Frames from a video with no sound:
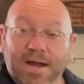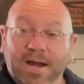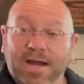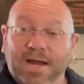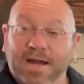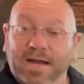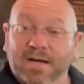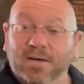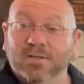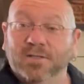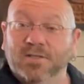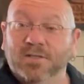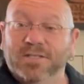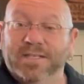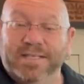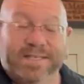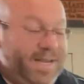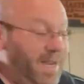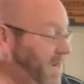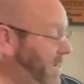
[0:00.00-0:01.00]
It'll
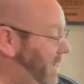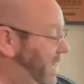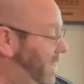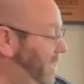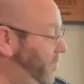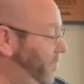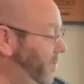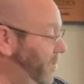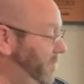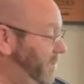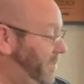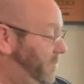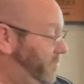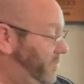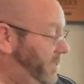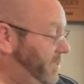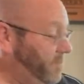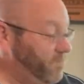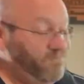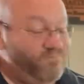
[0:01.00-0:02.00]
usually take anywhere
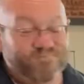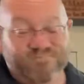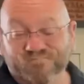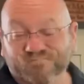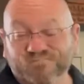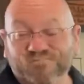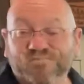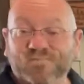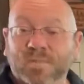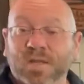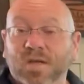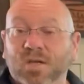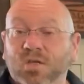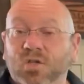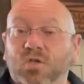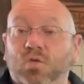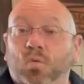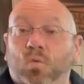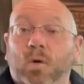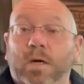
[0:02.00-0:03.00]
between
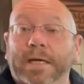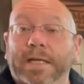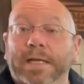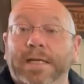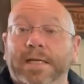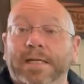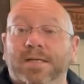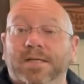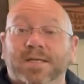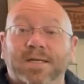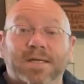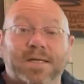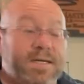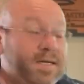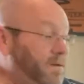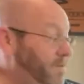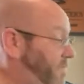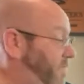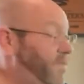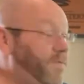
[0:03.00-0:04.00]
20
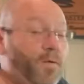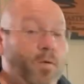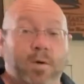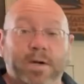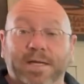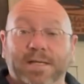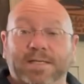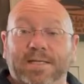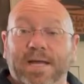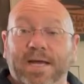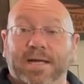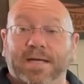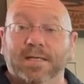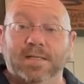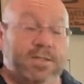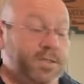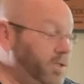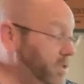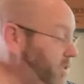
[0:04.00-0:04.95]
to 40 seconds or